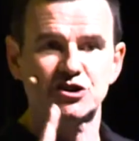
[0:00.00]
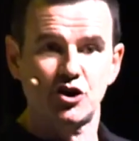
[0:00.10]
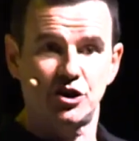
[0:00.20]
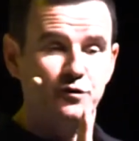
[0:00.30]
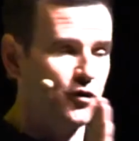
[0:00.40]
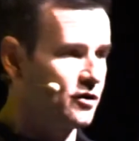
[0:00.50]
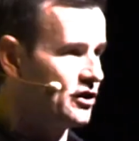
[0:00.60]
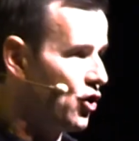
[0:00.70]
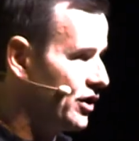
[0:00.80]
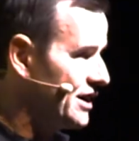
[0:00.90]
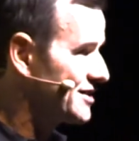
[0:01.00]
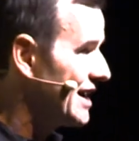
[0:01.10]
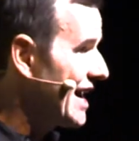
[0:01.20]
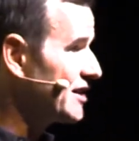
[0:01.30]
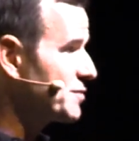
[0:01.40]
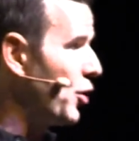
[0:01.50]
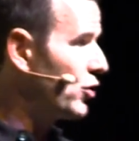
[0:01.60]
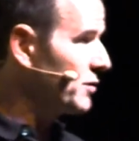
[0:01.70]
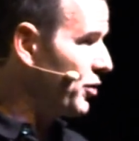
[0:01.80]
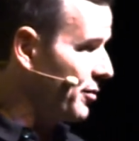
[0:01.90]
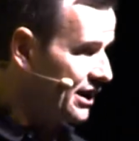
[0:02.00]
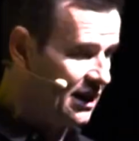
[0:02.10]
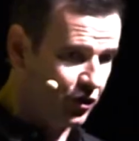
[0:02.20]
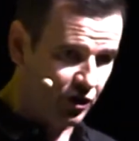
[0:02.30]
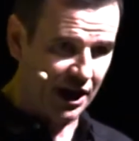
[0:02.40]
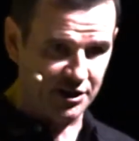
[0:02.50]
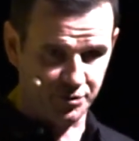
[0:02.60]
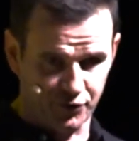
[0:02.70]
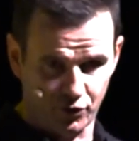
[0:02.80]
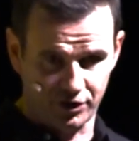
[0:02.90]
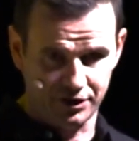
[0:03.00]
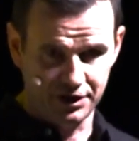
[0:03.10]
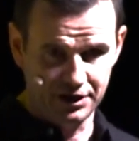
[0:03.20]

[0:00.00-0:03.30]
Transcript: stood in front of an audience and spoken publicly in their lives before,